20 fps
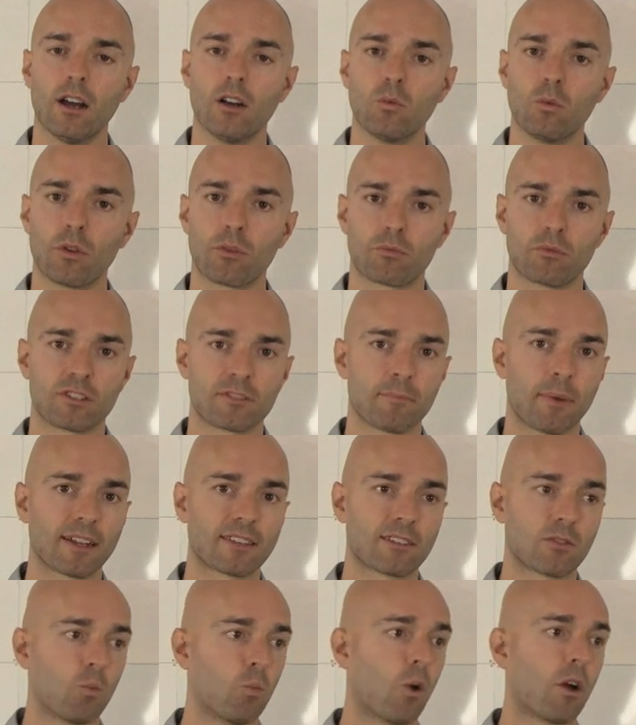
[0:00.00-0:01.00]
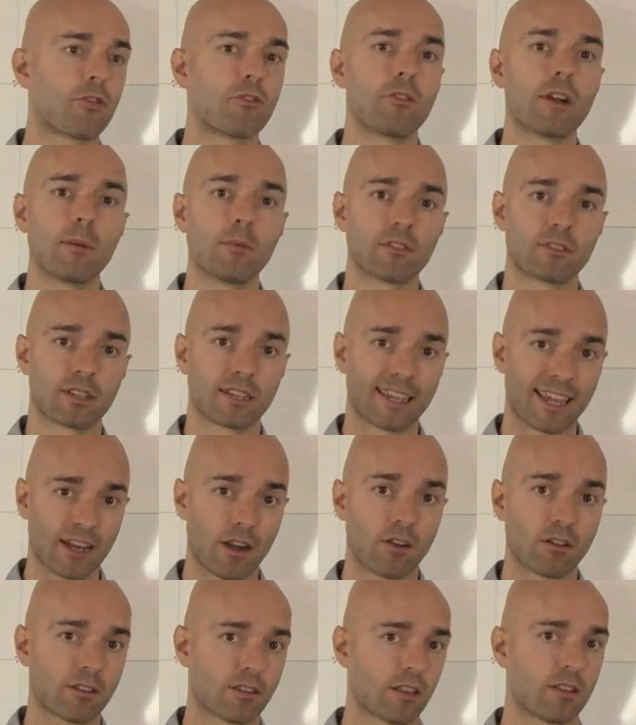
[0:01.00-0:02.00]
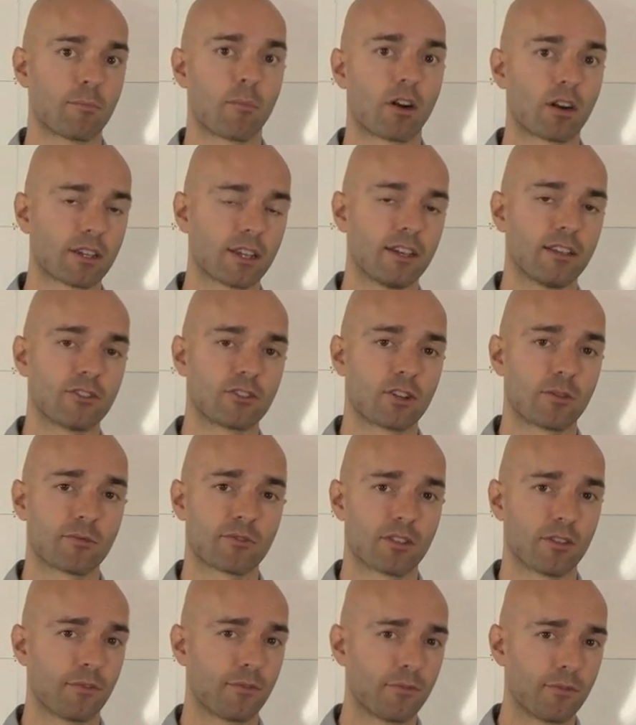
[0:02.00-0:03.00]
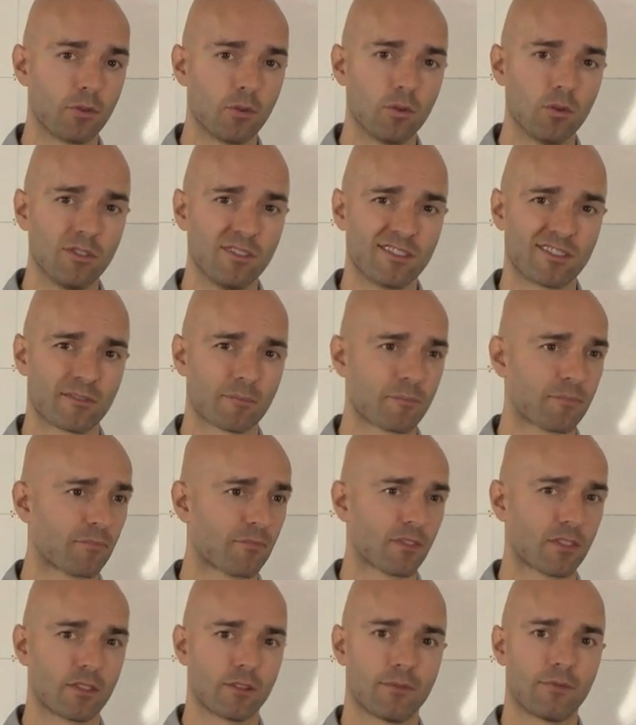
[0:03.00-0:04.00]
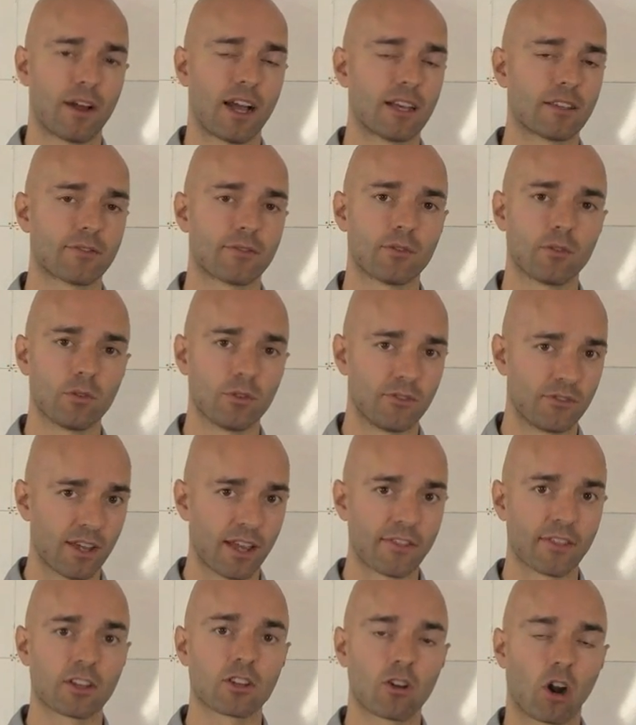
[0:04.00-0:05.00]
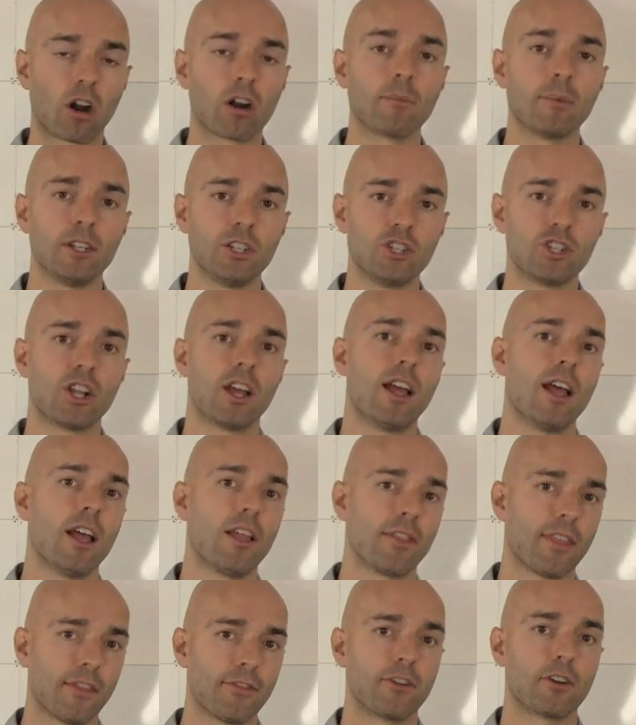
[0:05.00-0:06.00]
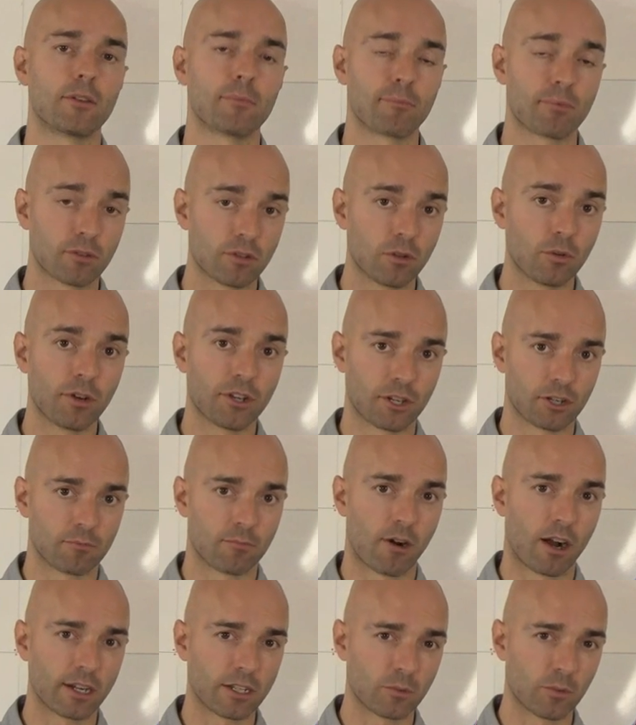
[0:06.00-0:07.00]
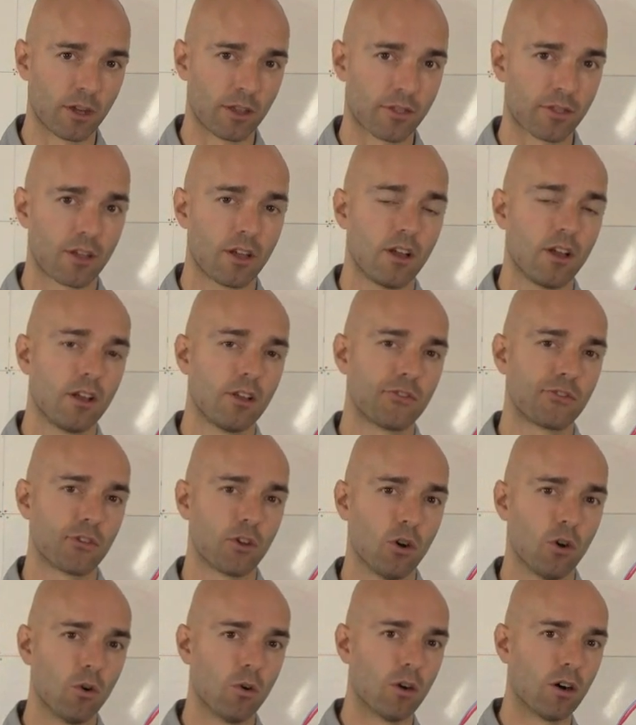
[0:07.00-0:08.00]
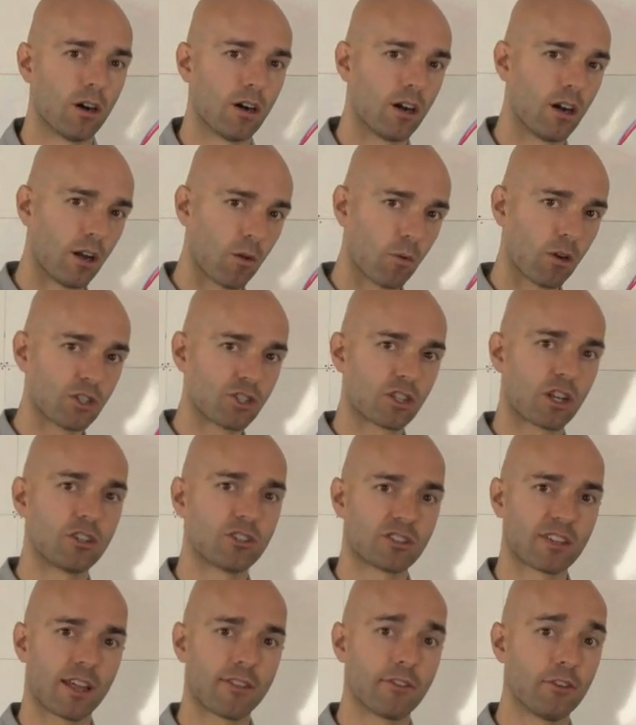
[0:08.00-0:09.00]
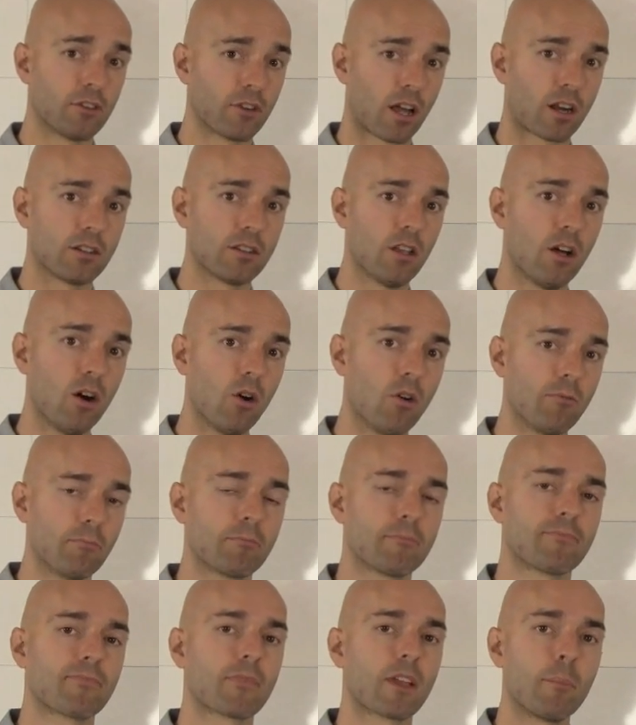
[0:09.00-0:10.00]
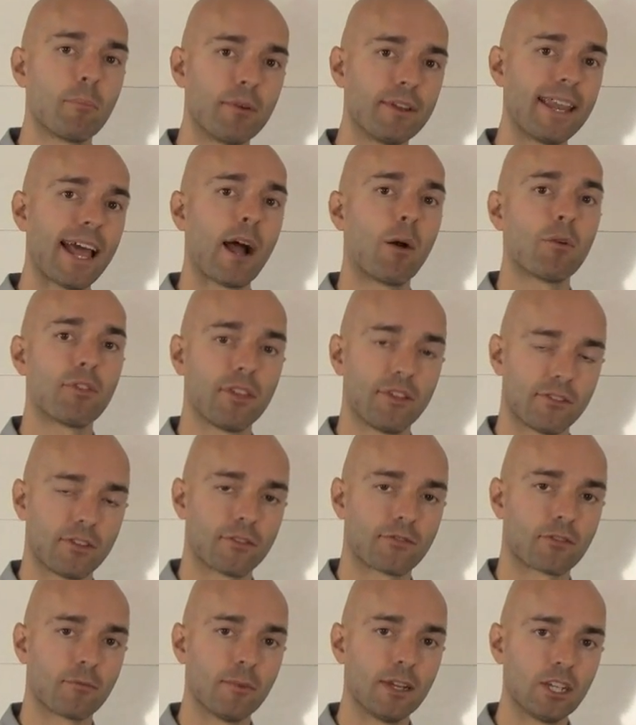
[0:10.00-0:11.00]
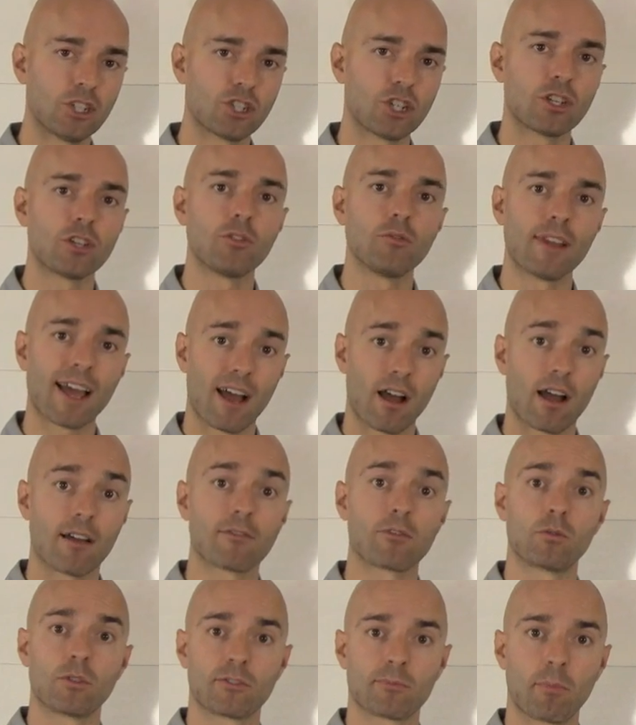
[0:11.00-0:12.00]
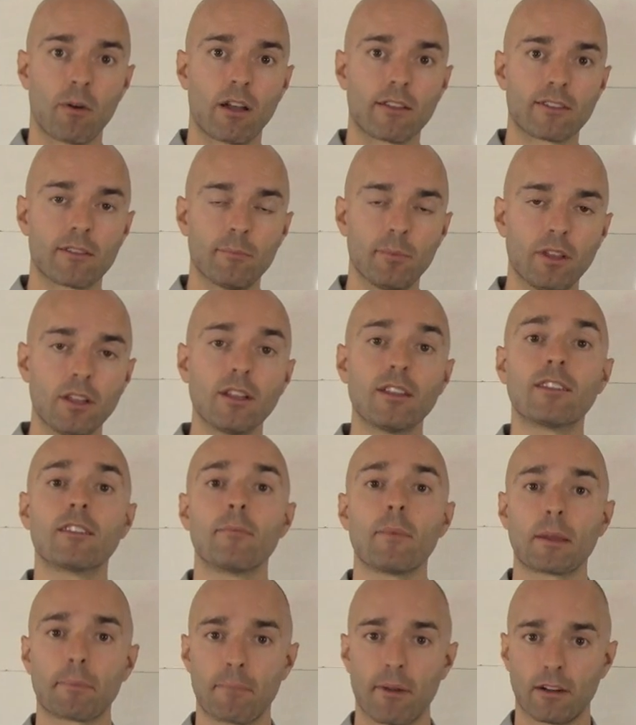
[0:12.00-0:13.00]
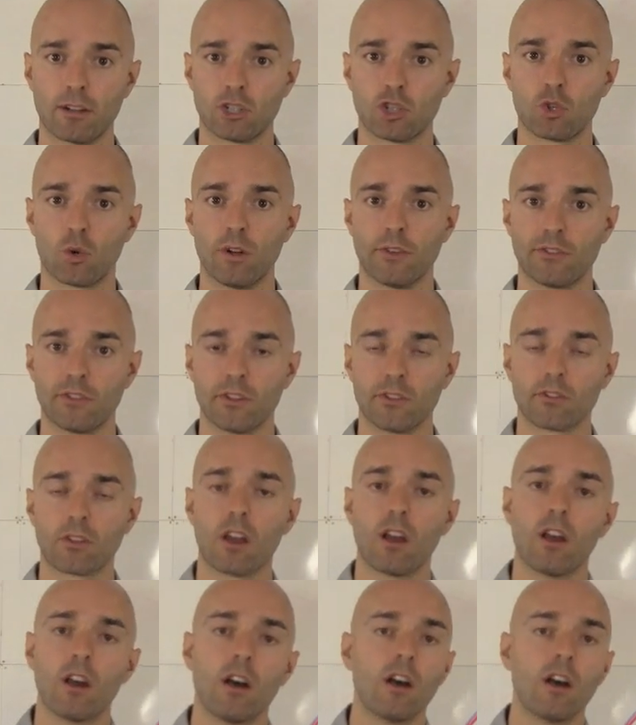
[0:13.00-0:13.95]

with respect to what they're able to get out into the market in terms of the foods, the fast foods, and the garbage that they're polluting your body with. So I want you to understand that you're not alone. But now with this information, you now have the responsibility to make better choices.